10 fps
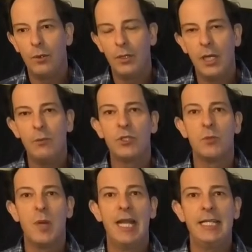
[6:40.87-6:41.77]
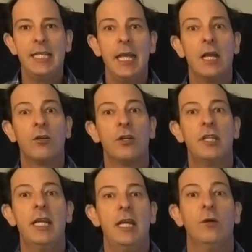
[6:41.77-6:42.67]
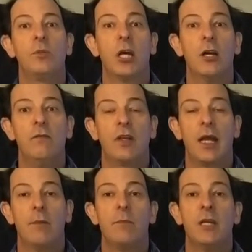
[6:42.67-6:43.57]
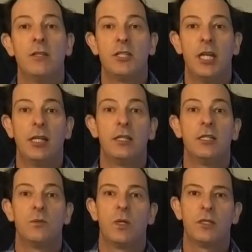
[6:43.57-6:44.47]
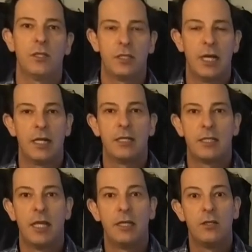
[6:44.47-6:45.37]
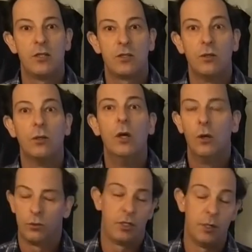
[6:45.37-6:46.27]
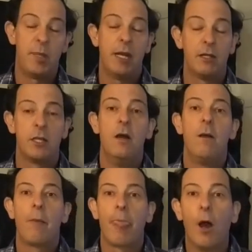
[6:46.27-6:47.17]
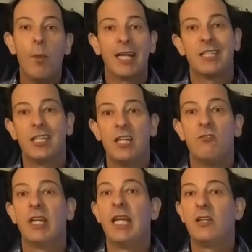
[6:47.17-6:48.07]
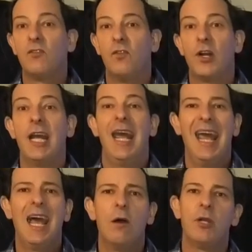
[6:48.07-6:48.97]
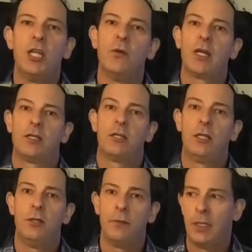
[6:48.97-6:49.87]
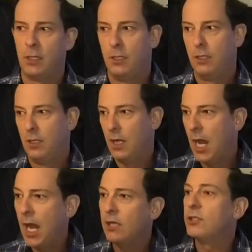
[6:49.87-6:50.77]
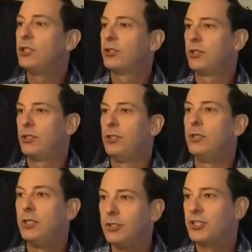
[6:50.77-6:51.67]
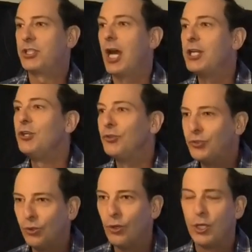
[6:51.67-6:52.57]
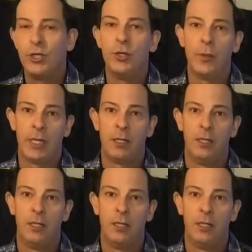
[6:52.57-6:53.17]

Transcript: it was amazing how God then helped overcome those challenges once I started saying to the school or to the parents, I'm actually ringing to find out, how are you actually doing? How's your student, your son, your daughter doing?